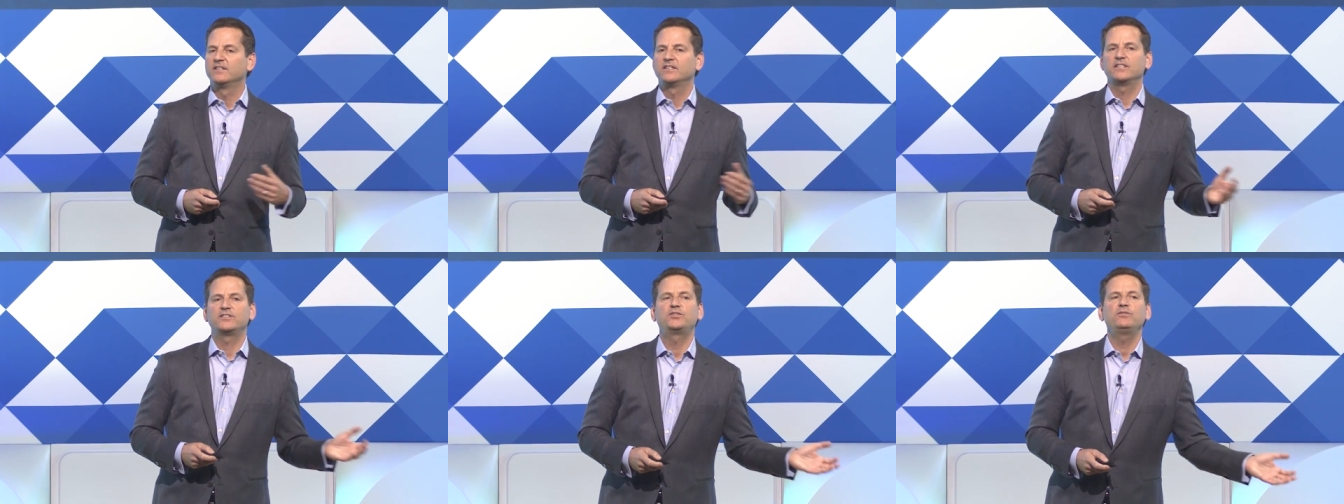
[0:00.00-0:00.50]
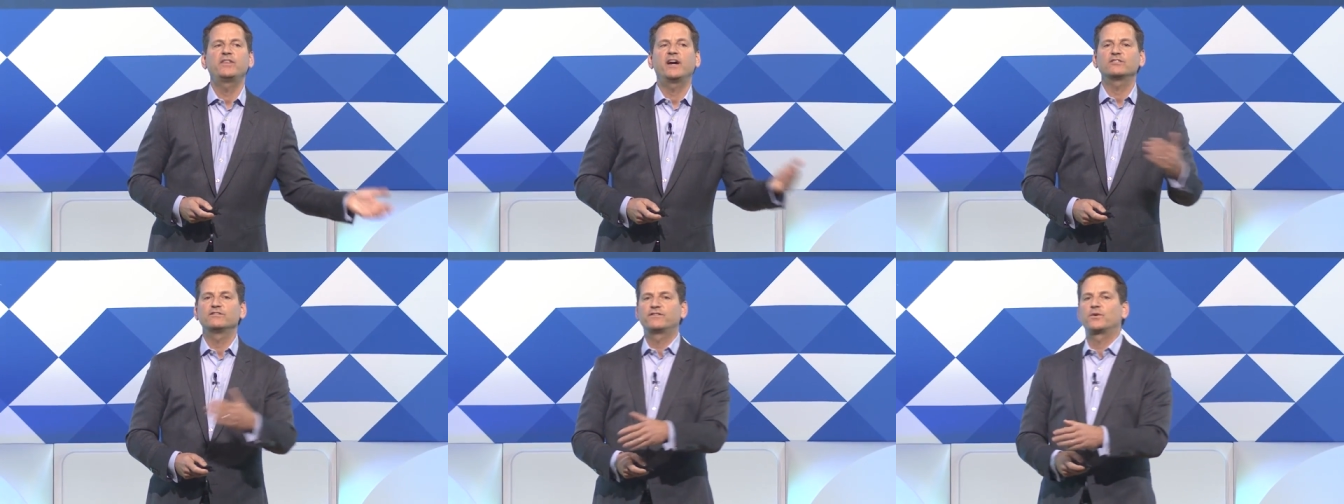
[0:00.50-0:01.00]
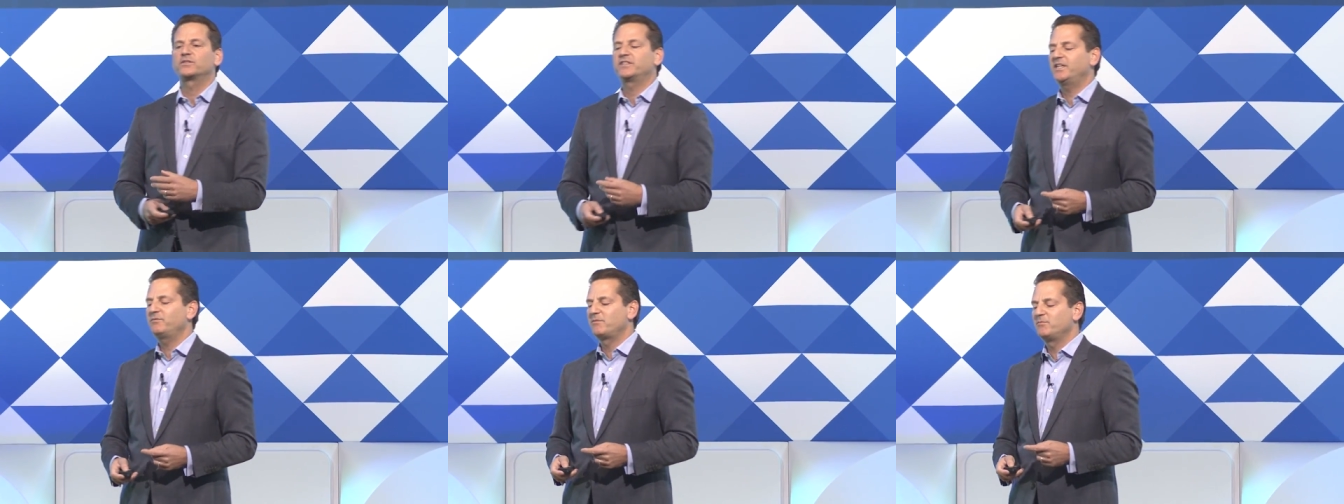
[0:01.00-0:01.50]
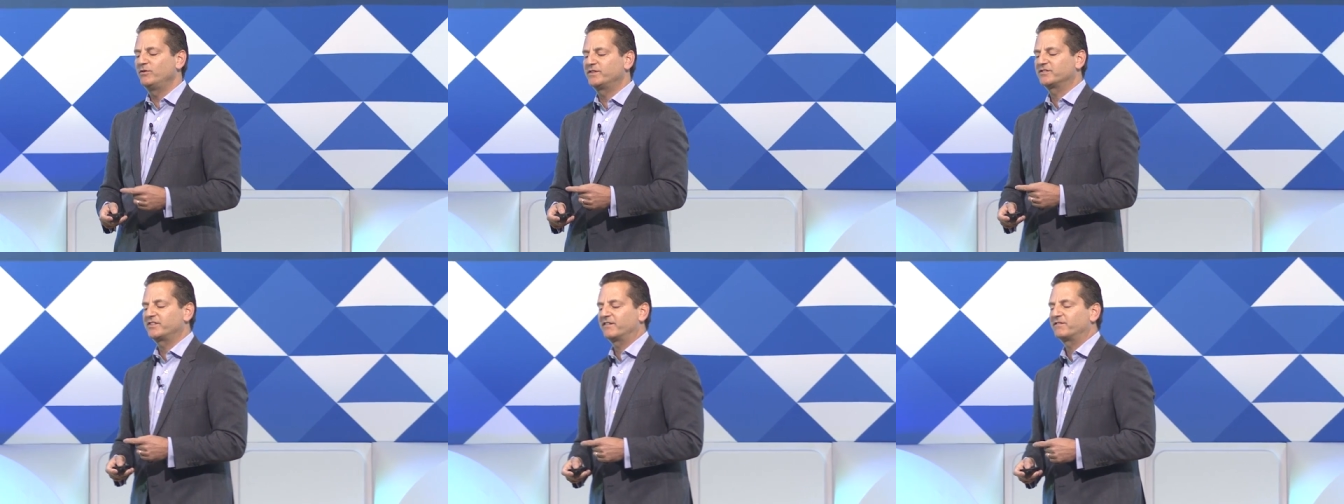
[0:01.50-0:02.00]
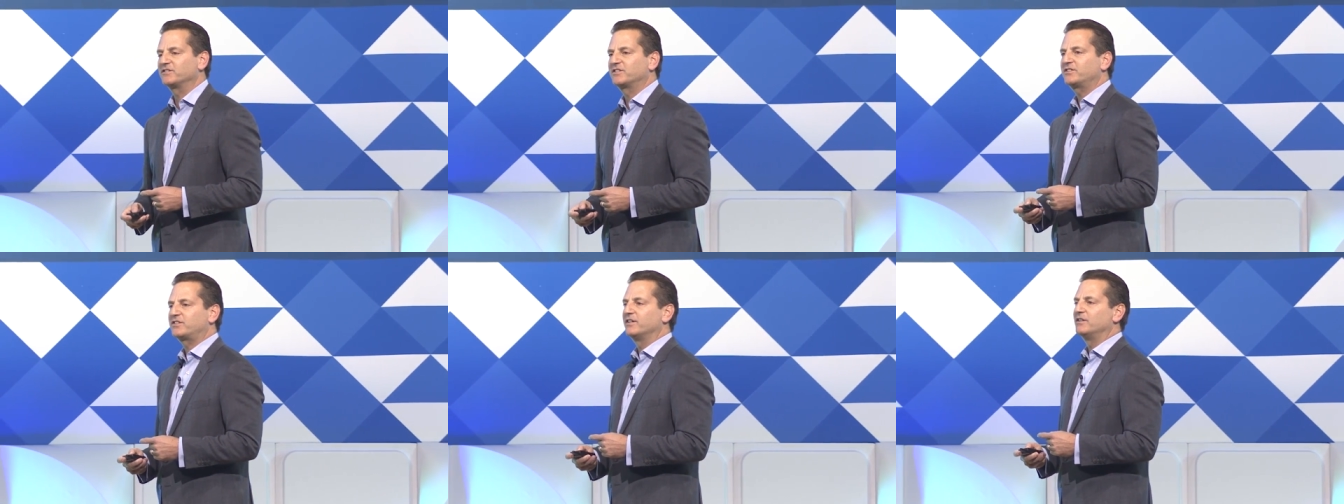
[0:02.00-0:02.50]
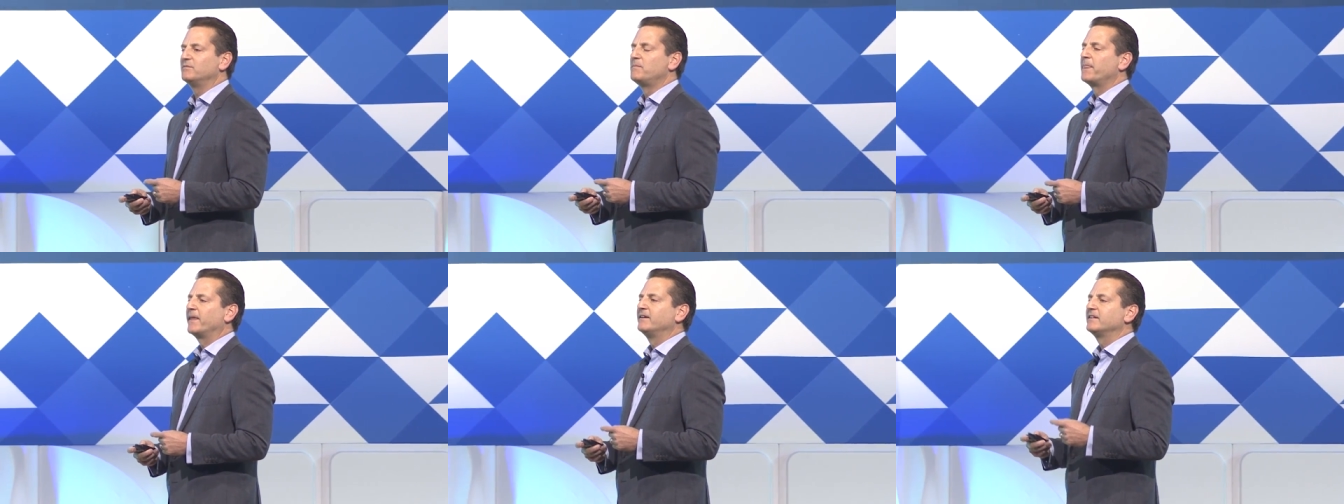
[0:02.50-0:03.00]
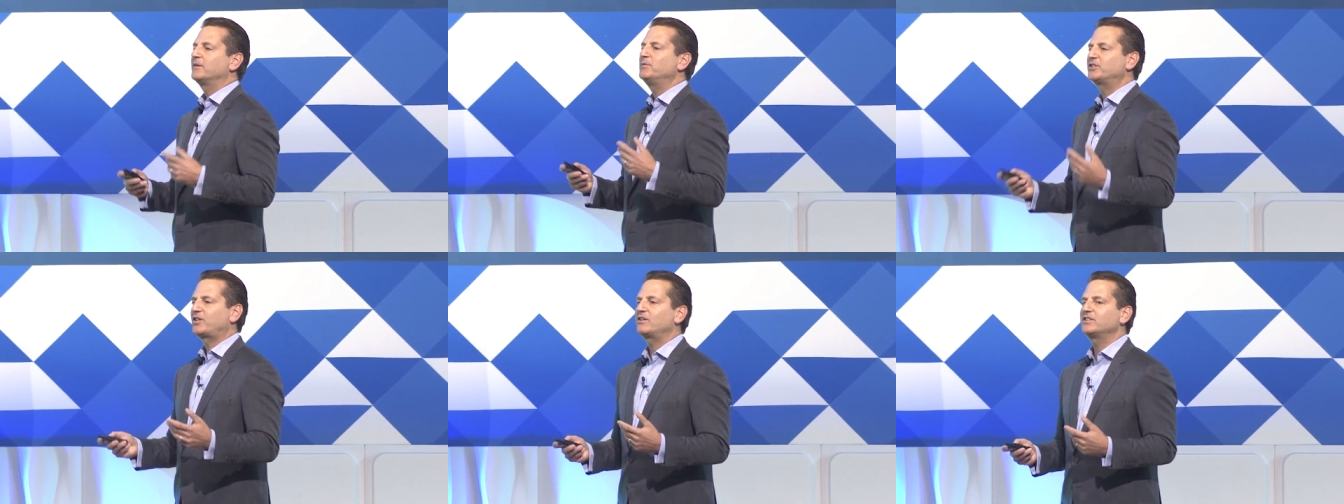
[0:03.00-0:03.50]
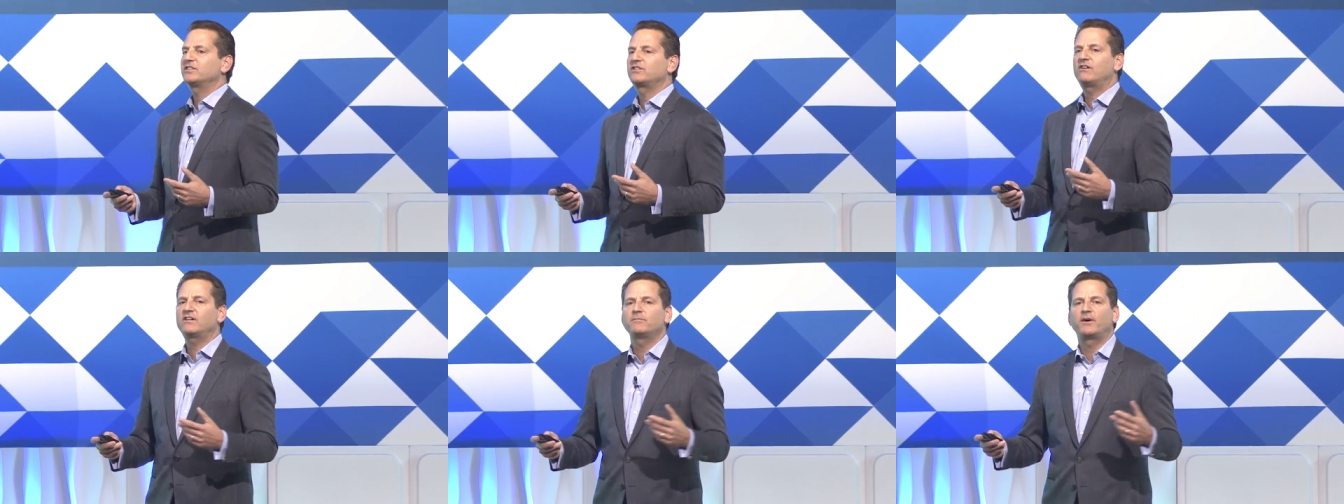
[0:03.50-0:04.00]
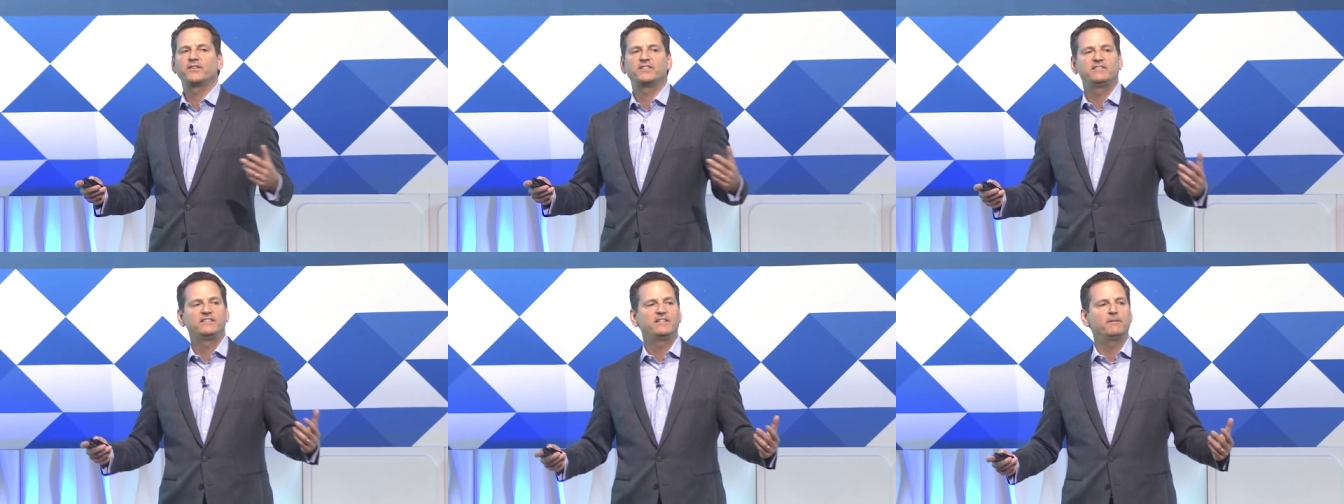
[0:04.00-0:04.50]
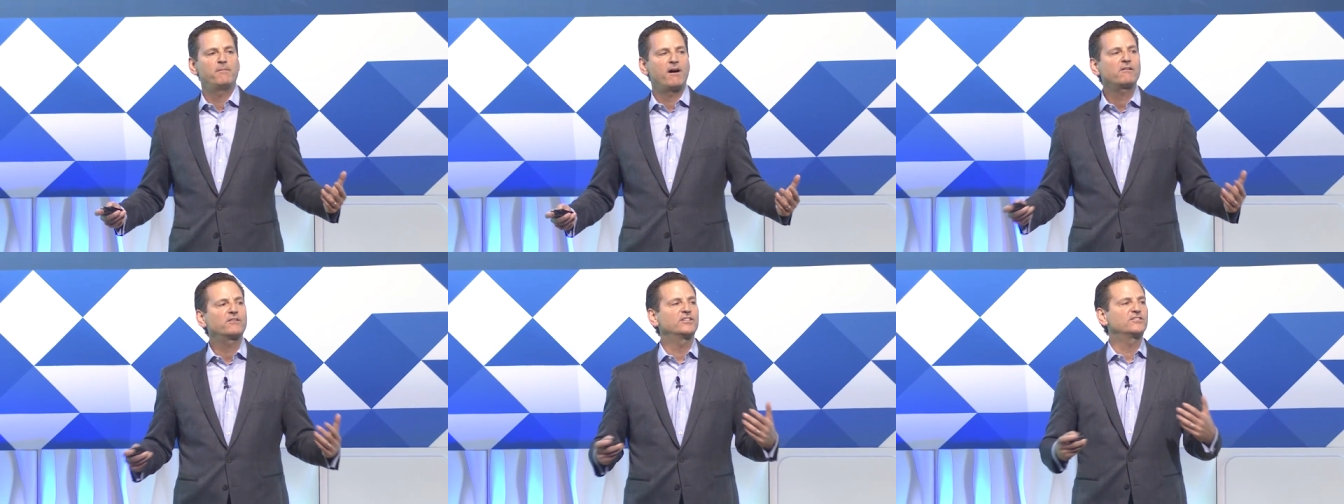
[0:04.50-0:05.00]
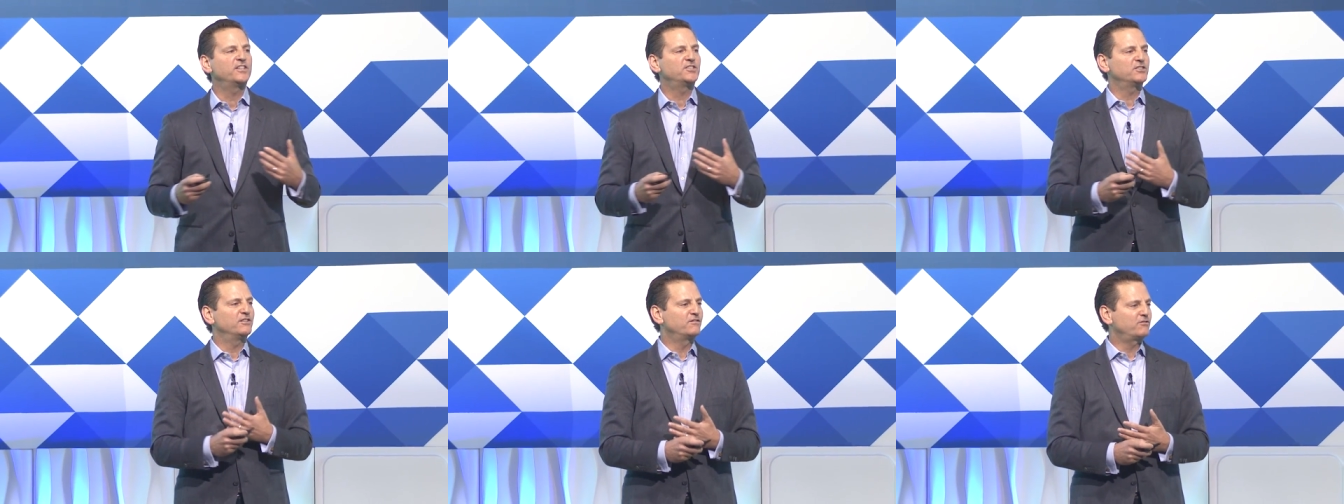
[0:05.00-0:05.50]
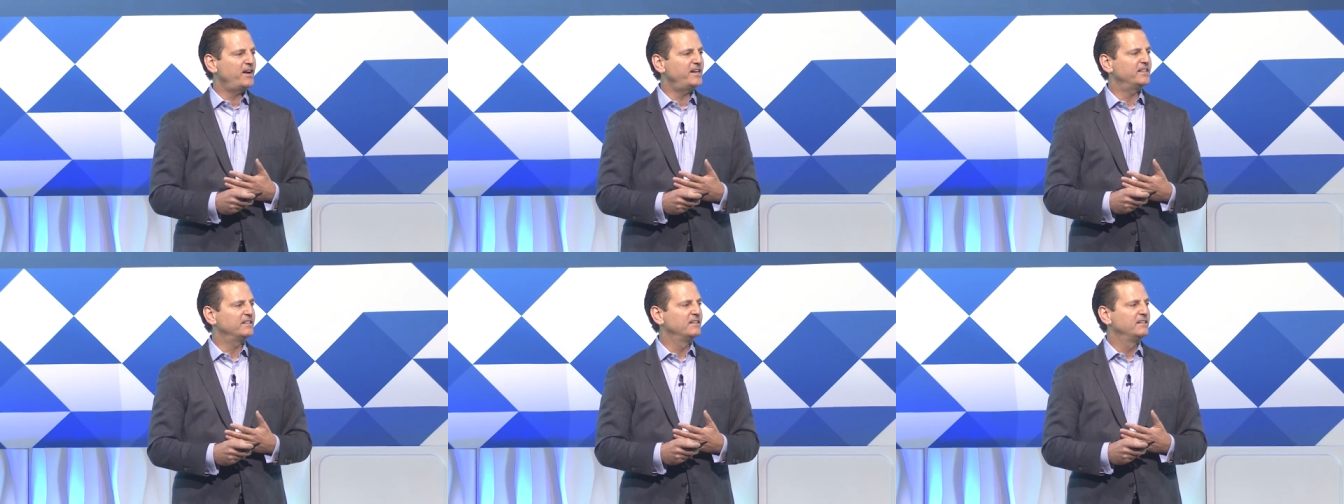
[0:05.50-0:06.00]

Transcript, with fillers: In 2014, we moved to San Francisco, and we started to talk about the democratization of credit,